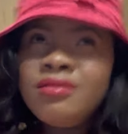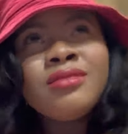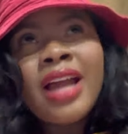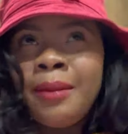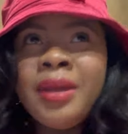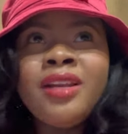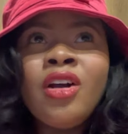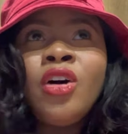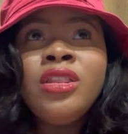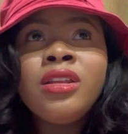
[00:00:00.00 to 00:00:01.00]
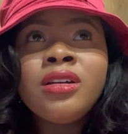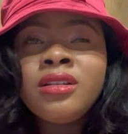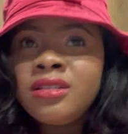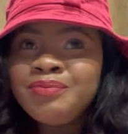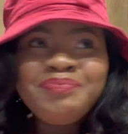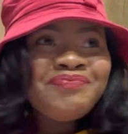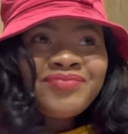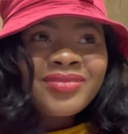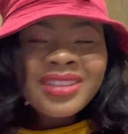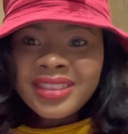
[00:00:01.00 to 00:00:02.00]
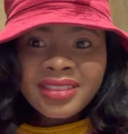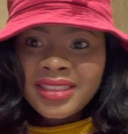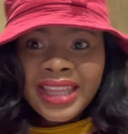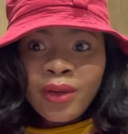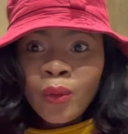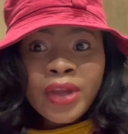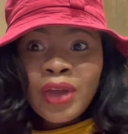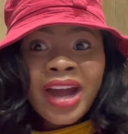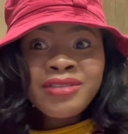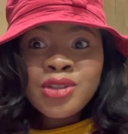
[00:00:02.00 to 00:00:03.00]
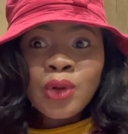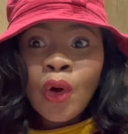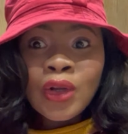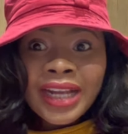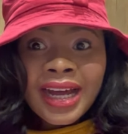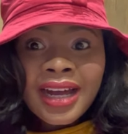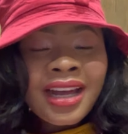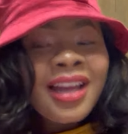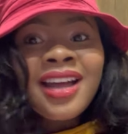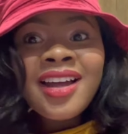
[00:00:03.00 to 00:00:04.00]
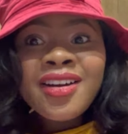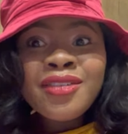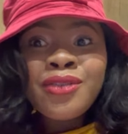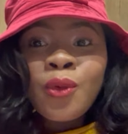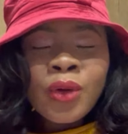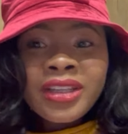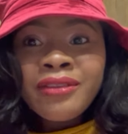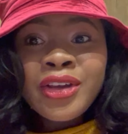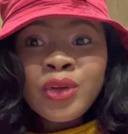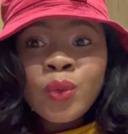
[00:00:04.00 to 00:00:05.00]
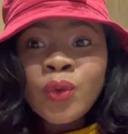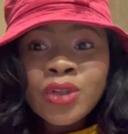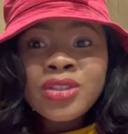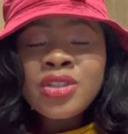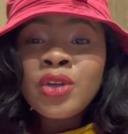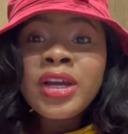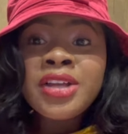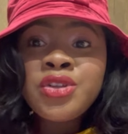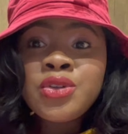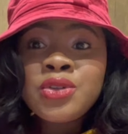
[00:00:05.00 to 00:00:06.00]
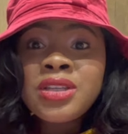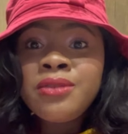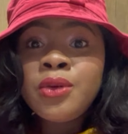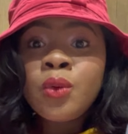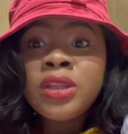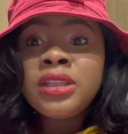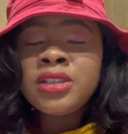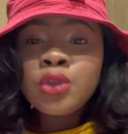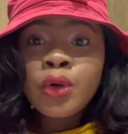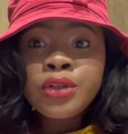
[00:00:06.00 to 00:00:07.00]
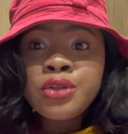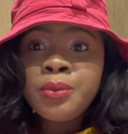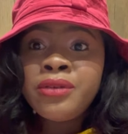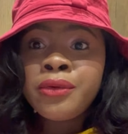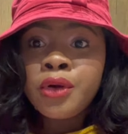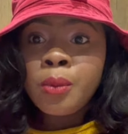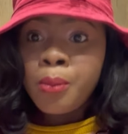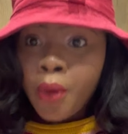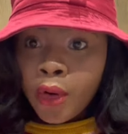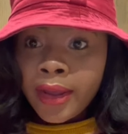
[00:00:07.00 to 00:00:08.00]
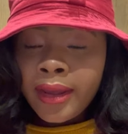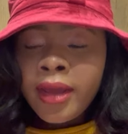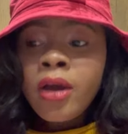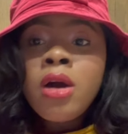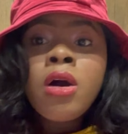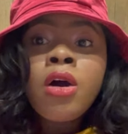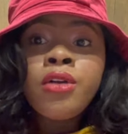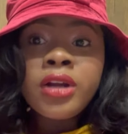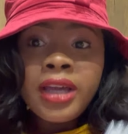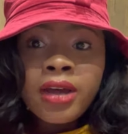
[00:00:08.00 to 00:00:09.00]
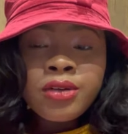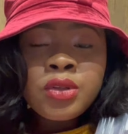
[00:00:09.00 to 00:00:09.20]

I mean, on the thing where you have to order for whatever you want. You can choose if you want the toy to be for a boy or a girl.